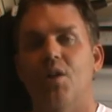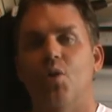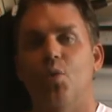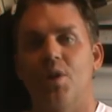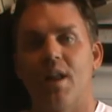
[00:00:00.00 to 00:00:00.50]

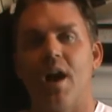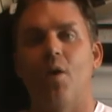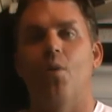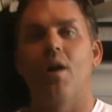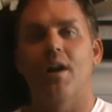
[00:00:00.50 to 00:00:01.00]
We
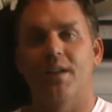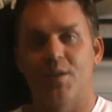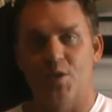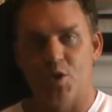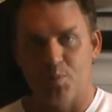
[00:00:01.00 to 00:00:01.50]
now walk in
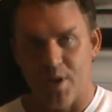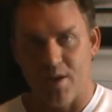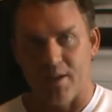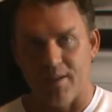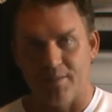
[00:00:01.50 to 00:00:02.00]
the
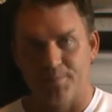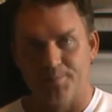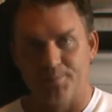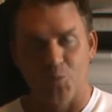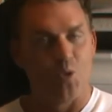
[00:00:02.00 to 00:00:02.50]
Spirit.
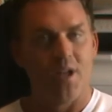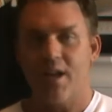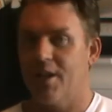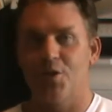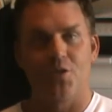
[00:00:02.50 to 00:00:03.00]
We're not
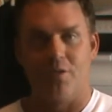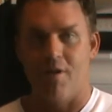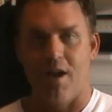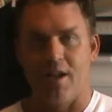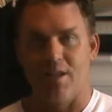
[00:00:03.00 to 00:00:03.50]
under the
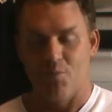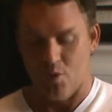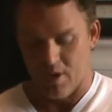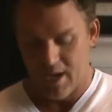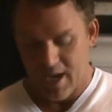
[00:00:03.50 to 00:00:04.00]
law
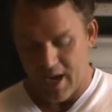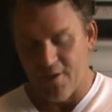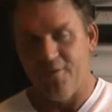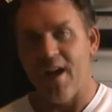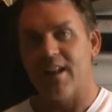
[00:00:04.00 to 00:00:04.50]
anymore. In
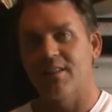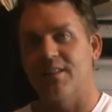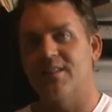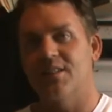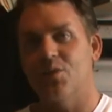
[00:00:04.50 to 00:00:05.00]
fact,
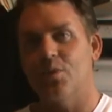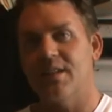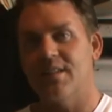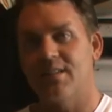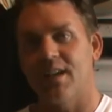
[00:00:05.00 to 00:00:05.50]
listen to what
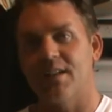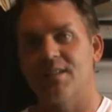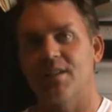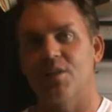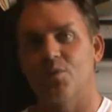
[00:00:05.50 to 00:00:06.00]
he
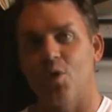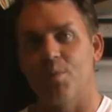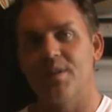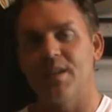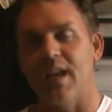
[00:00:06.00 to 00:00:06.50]
says in
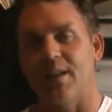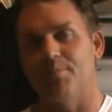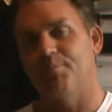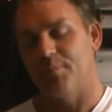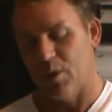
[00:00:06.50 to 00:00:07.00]
Romans 8,
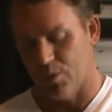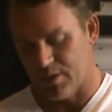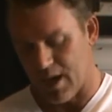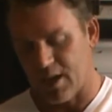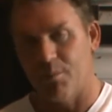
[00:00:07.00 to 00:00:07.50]
and we'll
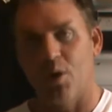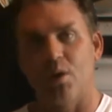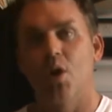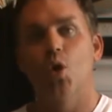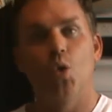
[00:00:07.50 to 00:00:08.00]
talk
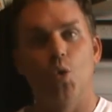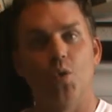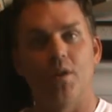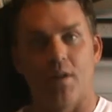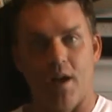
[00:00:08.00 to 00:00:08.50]
about who
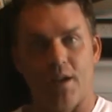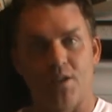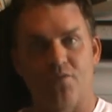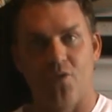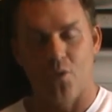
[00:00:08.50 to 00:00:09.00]
the law
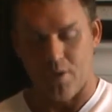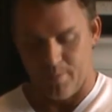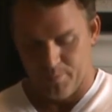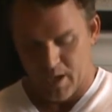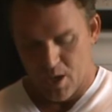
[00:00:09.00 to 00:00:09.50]
is for.
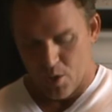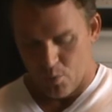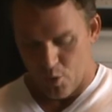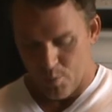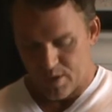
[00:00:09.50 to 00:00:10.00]

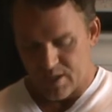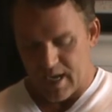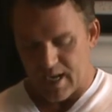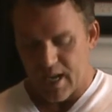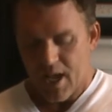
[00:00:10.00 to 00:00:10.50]
Romans
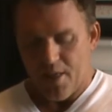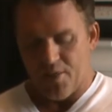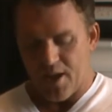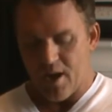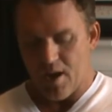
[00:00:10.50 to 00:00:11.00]
8,
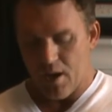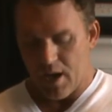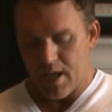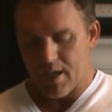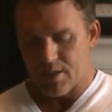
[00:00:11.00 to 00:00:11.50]
There
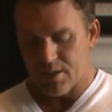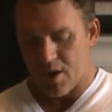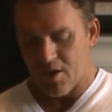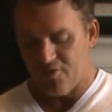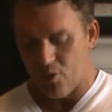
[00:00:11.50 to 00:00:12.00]
is
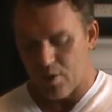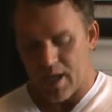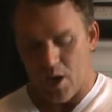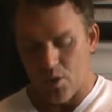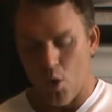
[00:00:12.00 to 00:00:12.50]
therefore
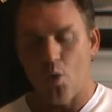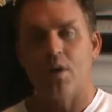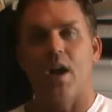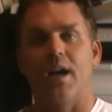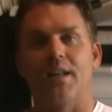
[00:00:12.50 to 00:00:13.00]
now no
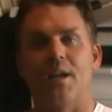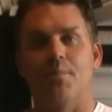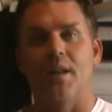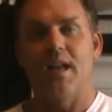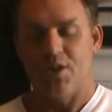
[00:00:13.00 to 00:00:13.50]

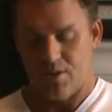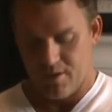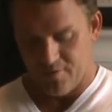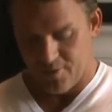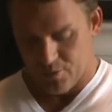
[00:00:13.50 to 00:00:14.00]

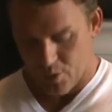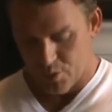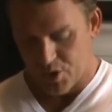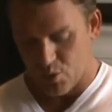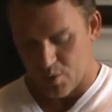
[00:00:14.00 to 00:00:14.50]
condemnation for
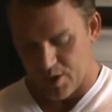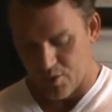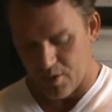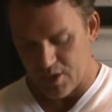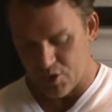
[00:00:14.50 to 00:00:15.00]
those who are in
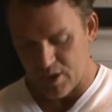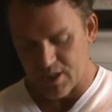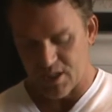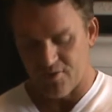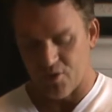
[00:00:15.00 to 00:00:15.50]
Christ
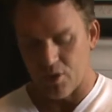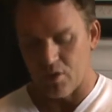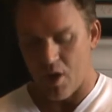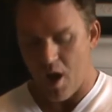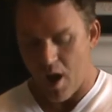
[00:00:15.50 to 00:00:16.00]
Jesus, for the
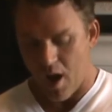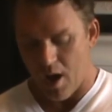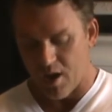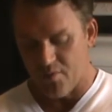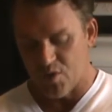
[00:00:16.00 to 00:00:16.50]

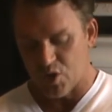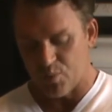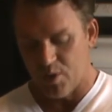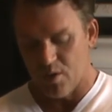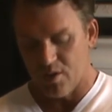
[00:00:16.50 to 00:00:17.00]
law of the
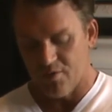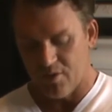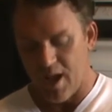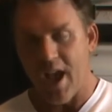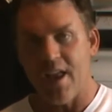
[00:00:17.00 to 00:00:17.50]
Spirit of
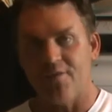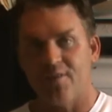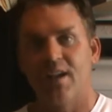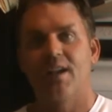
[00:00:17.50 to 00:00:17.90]
life,